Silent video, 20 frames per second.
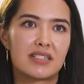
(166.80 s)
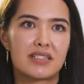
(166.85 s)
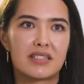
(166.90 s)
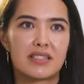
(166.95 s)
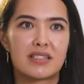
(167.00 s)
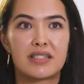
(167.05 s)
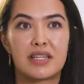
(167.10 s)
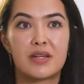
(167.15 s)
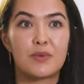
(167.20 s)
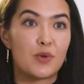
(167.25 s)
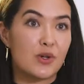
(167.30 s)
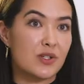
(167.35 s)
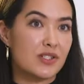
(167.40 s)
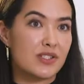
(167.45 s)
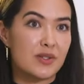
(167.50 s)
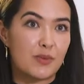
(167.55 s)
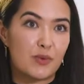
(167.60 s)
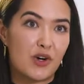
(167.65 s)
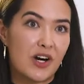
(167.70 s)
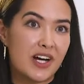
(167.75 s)
see what
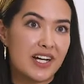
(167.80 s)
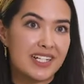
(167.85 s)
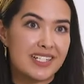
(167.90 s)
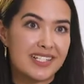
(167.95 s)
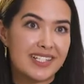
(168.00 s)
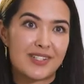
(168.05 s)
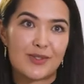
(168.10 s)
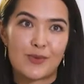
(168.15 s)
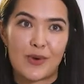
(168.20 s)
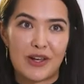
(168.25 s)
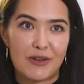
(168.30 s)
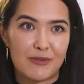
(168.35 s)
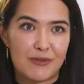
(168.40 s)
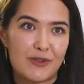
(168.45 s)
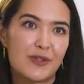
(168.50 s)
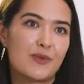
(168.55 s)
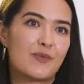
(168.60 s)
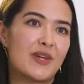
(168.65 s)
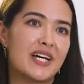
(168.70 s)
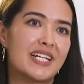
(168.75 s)
surprise is waiting for
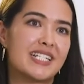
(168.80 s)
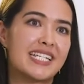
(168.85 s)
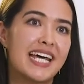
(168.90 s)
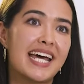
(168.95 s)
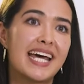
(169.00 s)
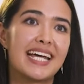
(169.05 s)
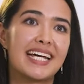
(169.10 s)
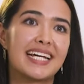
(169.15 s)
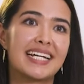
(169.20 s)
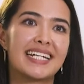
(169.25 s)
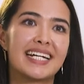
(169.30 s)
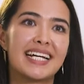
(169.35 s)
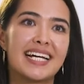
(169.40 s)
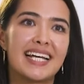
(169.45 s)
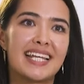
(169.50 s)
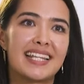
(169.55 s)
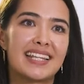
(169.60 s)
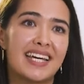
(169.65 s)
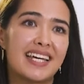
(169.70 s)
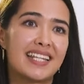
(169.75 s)
them that day,
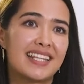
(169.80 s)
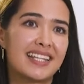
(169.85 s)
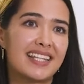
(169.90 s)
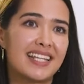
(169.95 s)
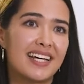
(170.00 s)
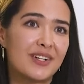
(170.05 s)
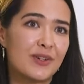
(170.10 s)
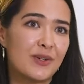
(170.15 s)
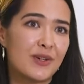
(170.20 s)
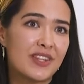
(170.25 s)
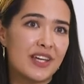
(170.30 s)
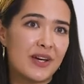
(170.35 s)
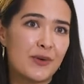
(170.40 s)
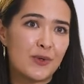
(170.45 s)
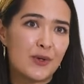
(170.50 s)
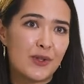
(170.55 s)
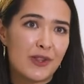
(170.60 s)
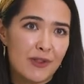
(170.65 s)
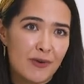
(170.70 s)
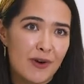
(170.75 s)
then they
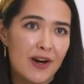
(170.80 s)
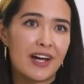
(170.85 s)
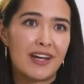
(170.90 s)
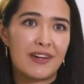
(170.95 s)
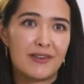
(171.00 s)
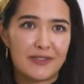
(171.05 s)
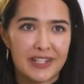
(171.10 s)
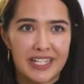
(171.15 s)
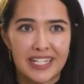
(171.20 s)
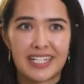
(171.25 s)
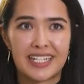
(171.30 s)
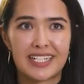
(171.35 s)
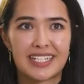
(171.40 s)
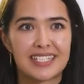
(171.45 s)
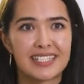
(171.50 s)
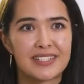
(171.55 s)
will thrive here.